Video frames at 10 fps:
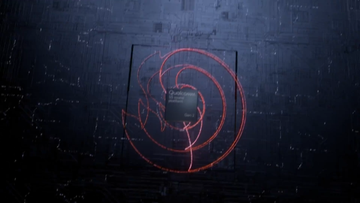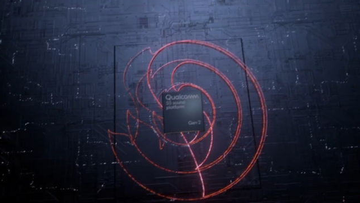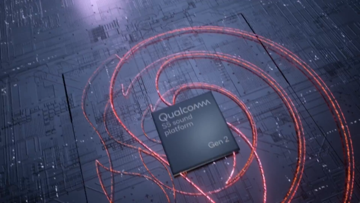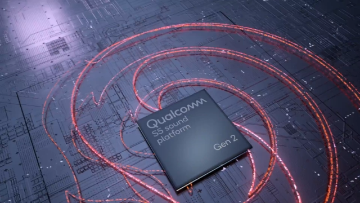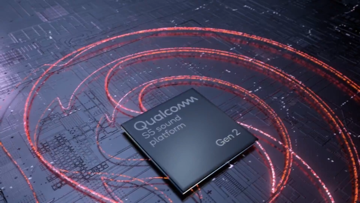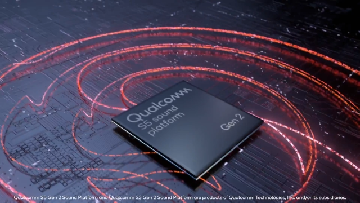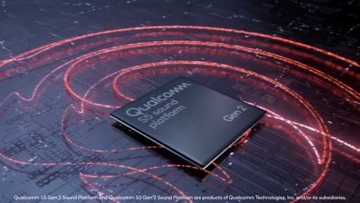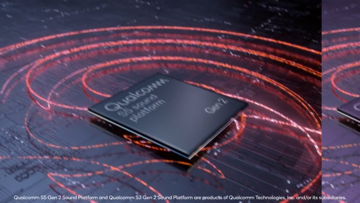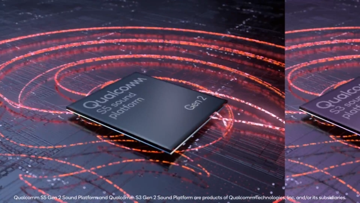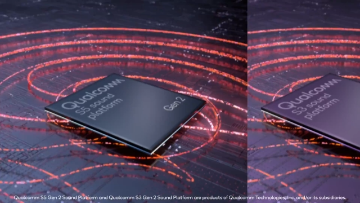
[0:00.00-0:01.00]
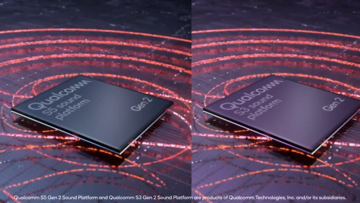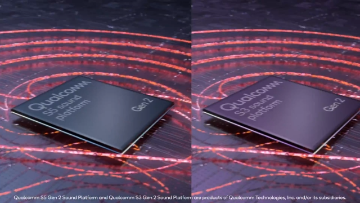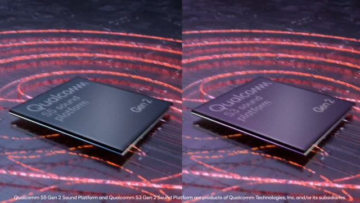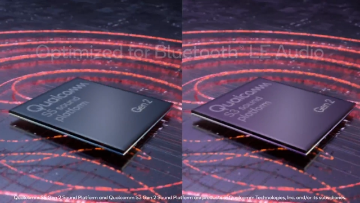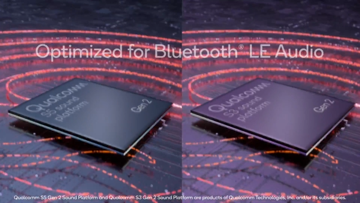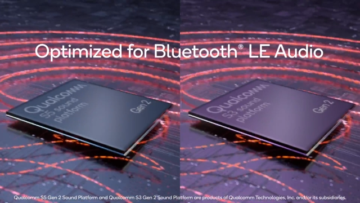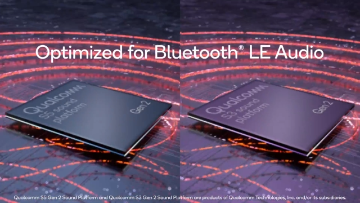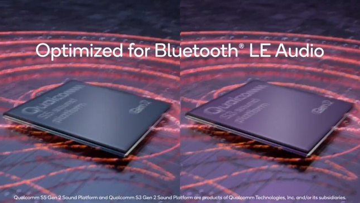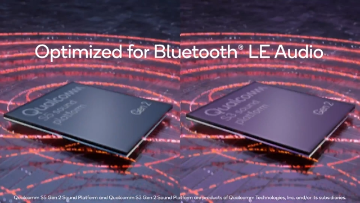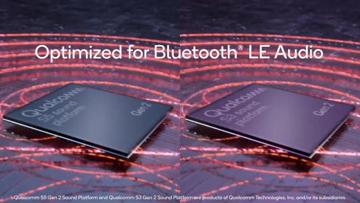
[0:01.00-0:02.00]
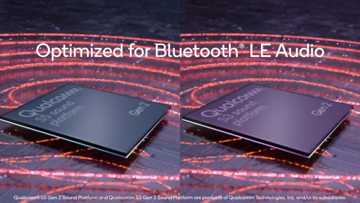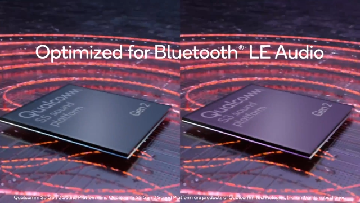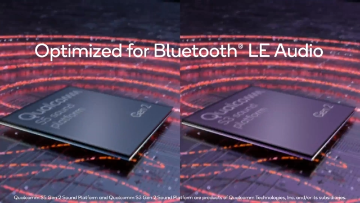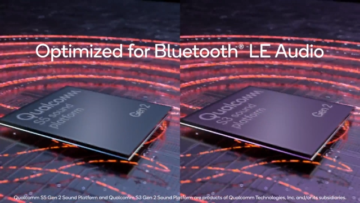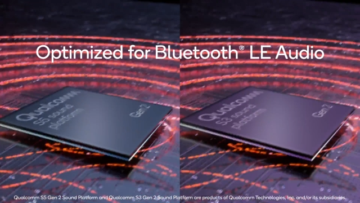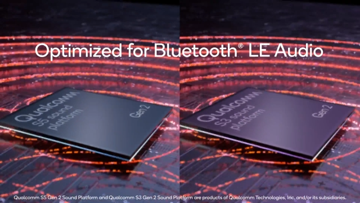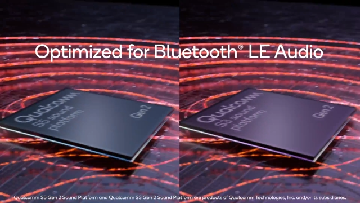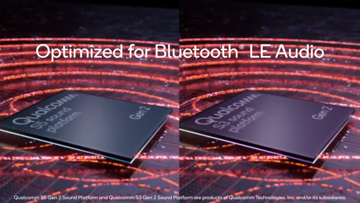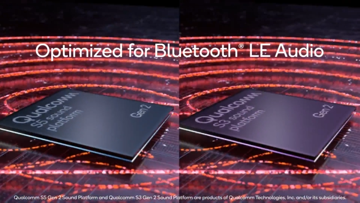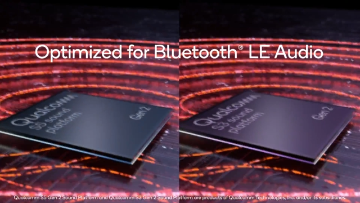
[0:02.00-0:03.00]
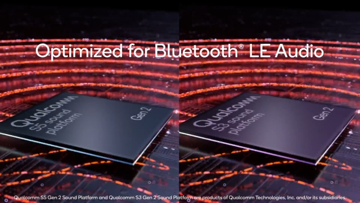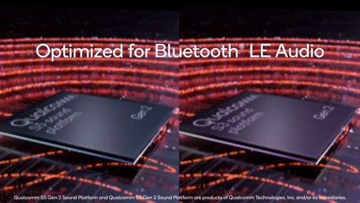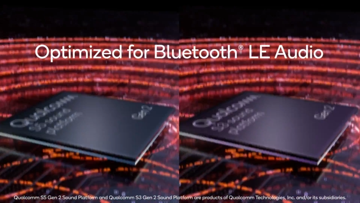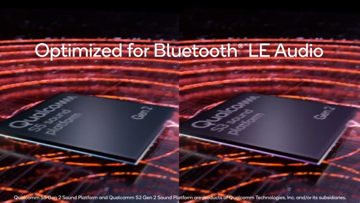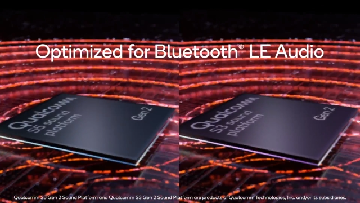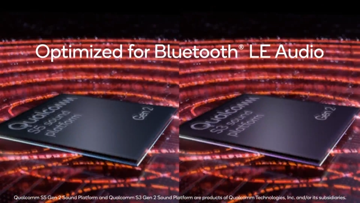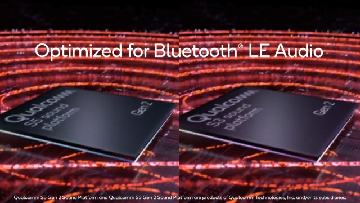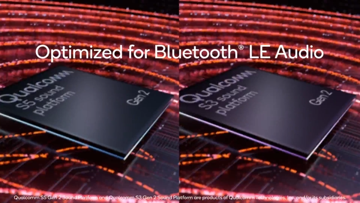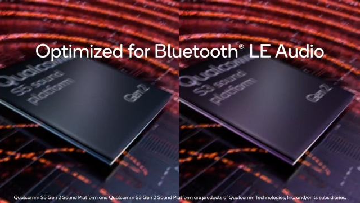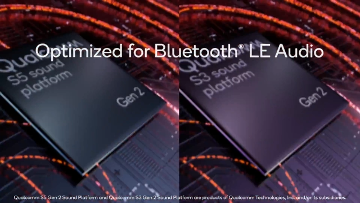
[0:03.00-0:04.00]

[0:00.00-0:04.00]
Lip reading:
(no speaker visible)